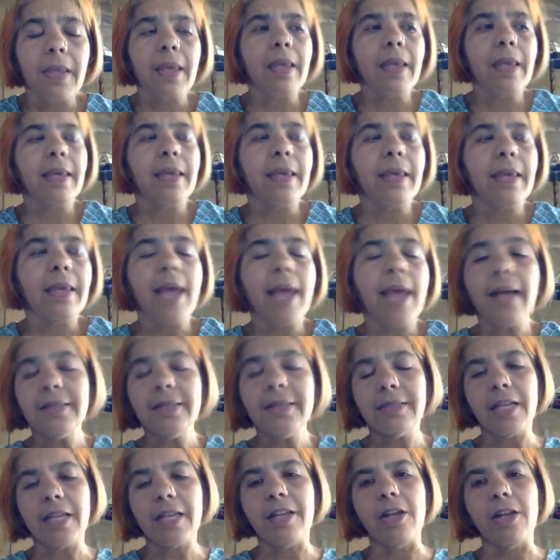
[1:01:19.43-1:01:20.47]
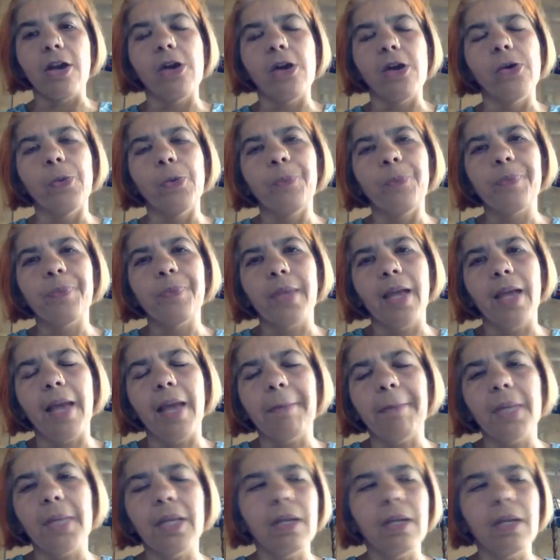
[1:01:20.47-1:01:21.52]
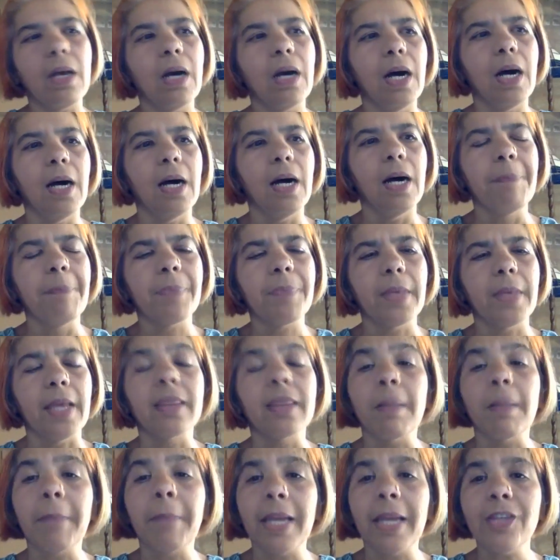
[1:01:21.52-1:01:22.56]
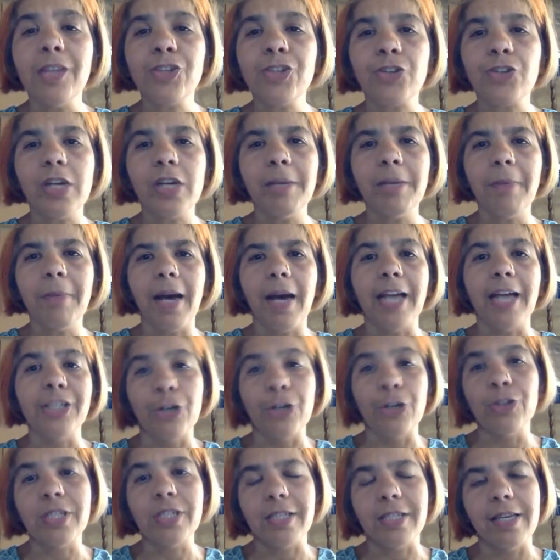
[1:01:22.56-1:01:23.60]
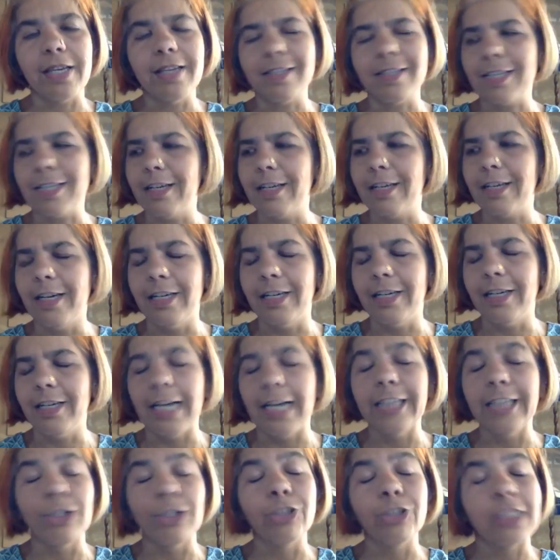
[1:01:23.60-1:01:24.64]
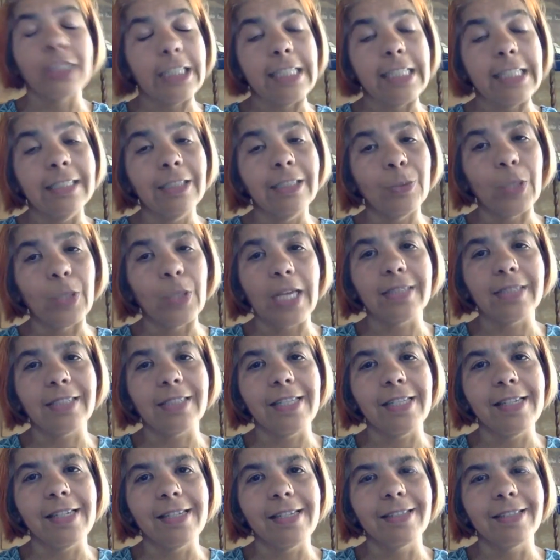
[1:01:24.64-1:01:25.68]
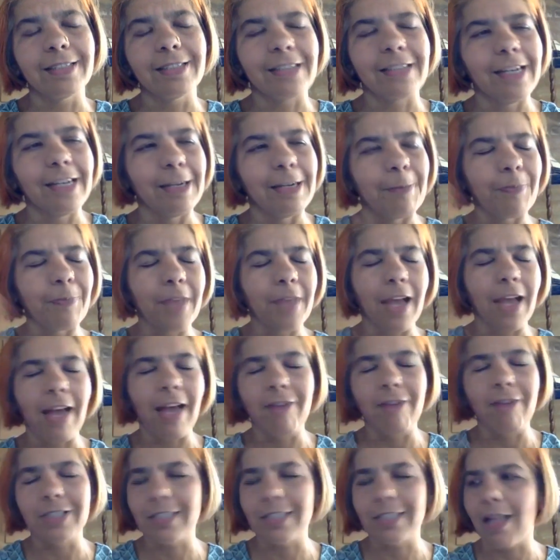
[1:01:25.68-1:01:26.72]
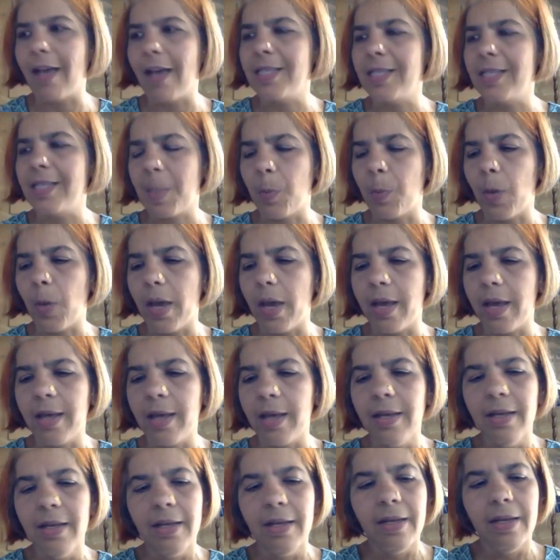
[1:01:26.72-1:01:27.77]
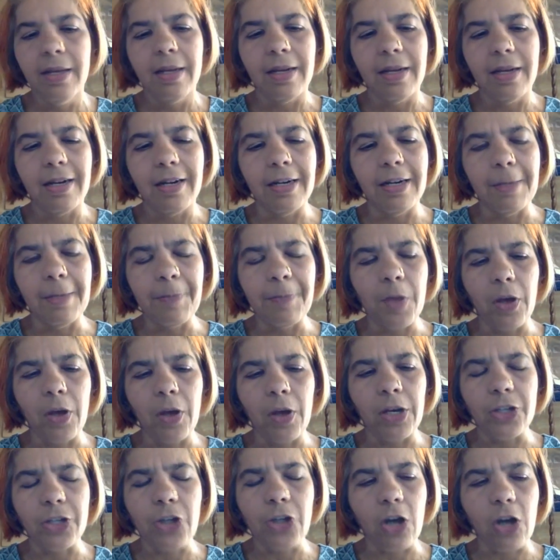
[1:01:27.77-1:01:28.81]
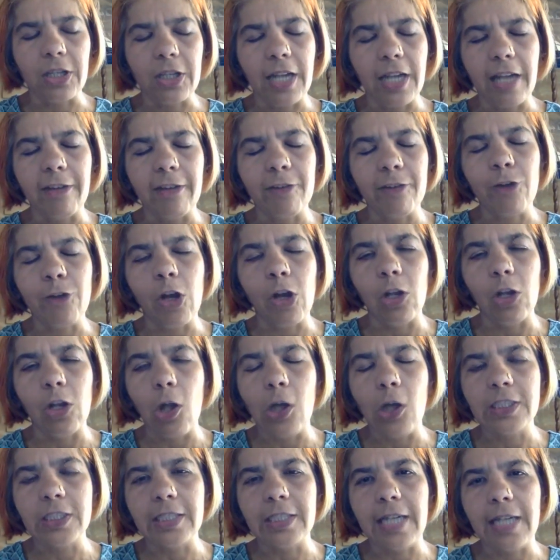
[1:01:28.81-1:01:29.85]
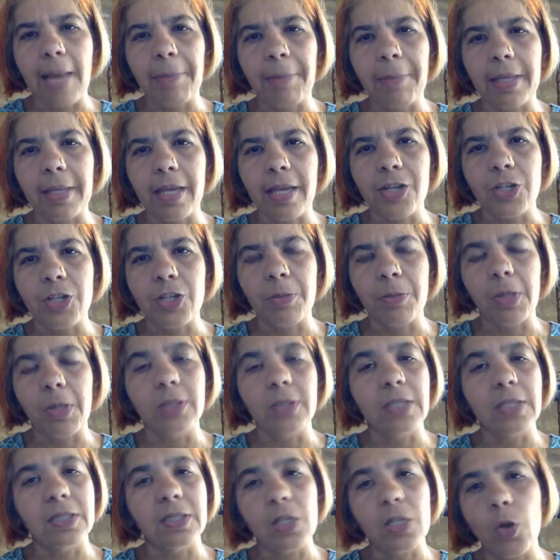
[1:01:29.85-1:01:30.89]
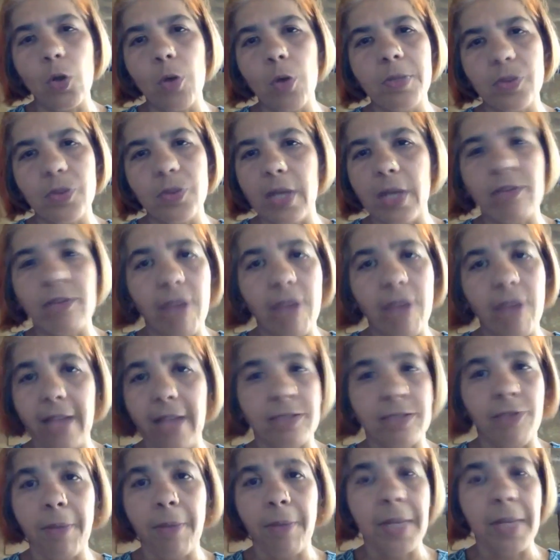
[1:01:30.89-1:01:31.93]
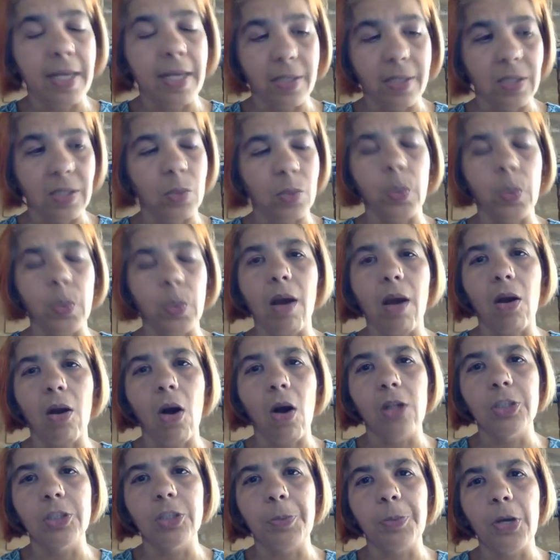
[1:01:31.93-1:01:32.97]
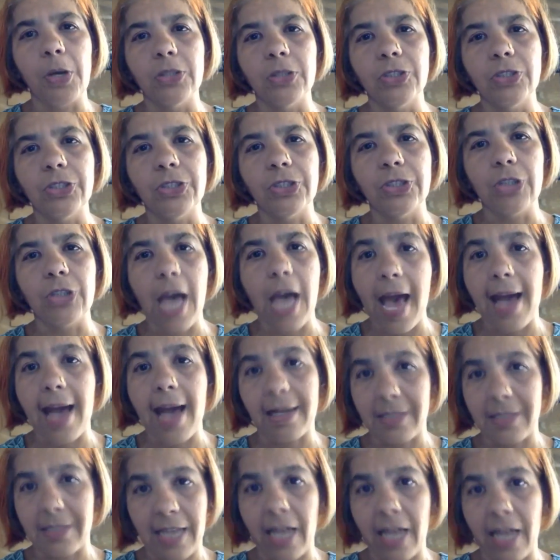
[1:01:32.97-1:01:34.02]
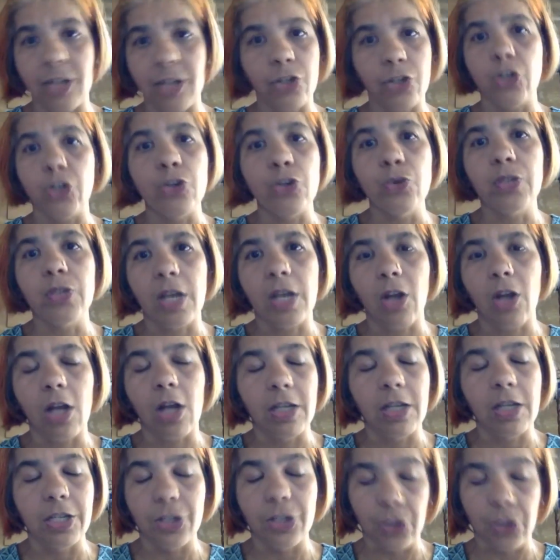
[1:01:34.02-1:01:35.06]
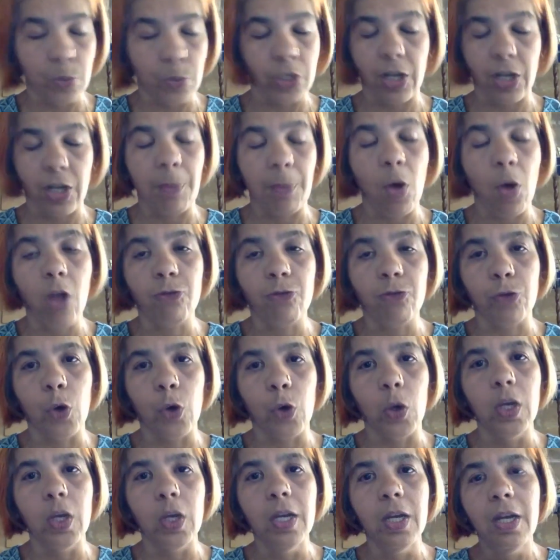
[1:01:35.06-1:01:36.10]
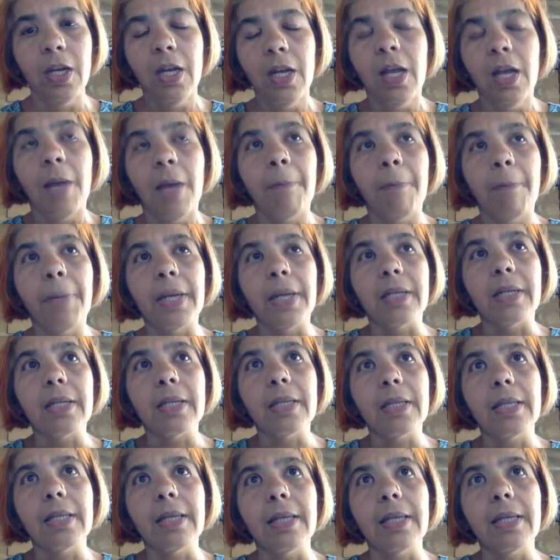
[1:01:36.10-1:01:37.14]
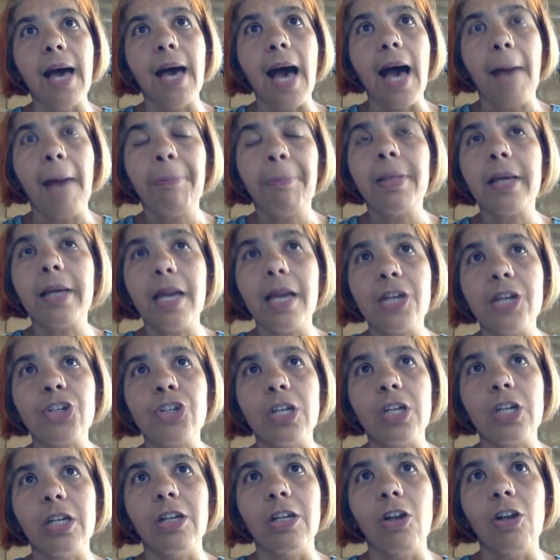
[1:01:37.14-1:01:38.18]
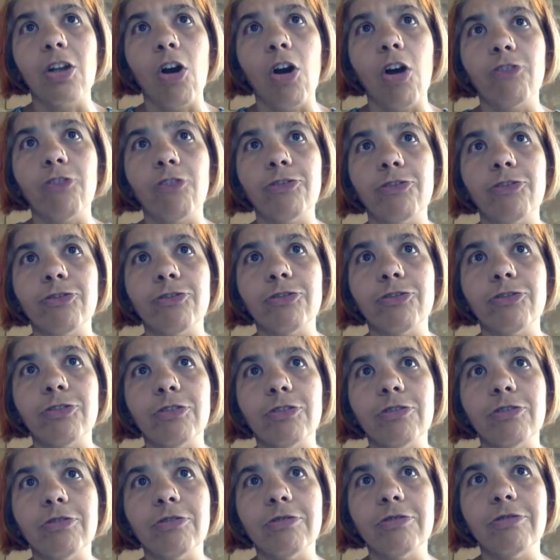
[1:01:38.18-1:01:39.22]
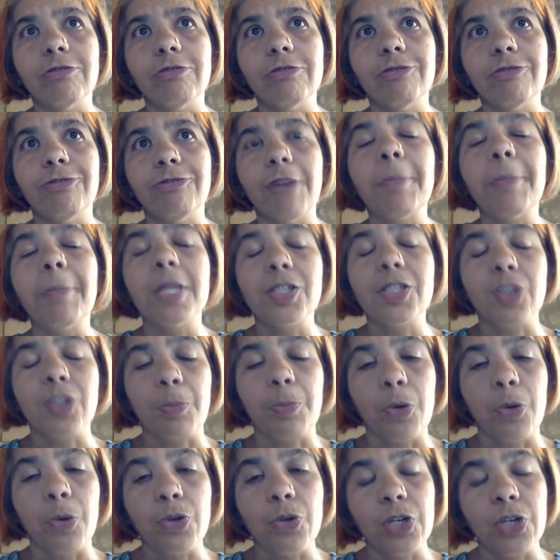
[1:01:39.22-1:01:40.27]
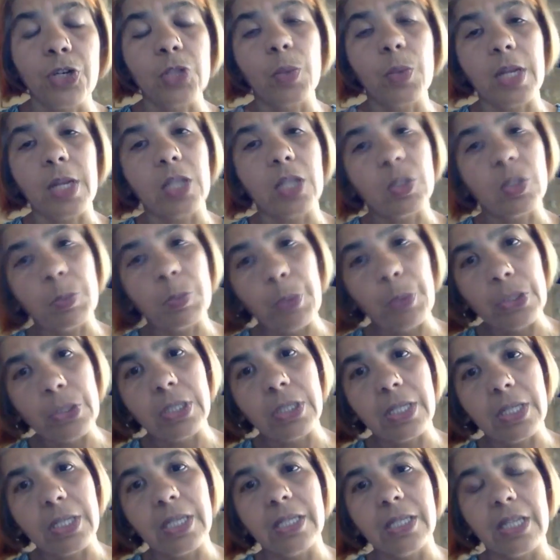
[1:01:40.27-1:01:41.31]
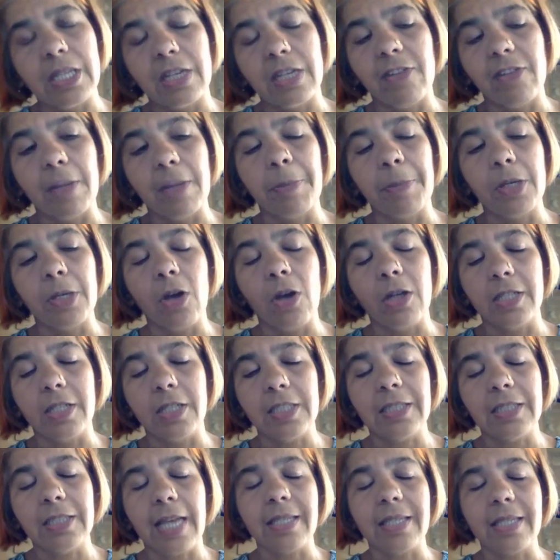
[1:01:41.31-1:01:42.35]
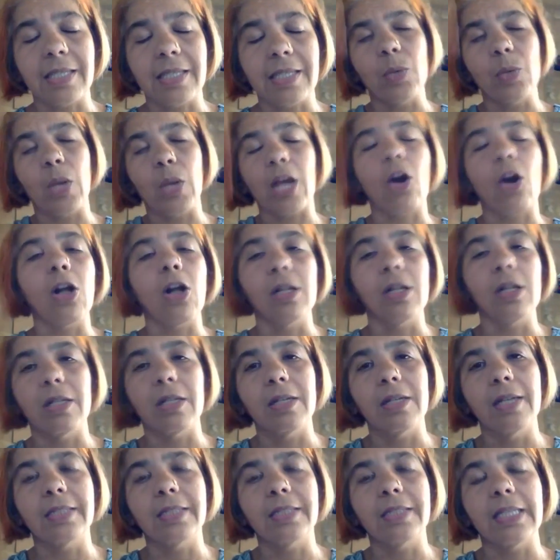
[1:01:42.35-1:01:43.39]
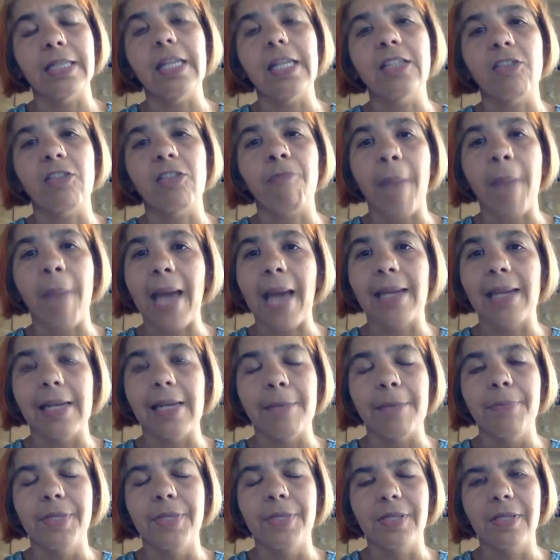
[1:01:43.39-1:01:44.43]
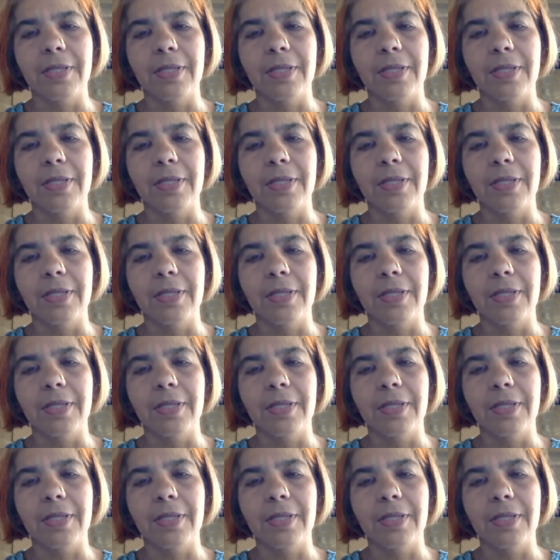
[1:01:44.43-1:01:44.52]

Yes and no. I mean, um, in the mainstream, I don't see it. Uh, I don't see it. What I see is um, I have a slide somewhere Um, on a talk that I gave called Lost in Application, because there's a norm, right? As feminists, we are called upon to act and to use our knowledge, which I'm all for. But the application of feminist approaches, when it's put in the development context, I see what I call a series of mad libs.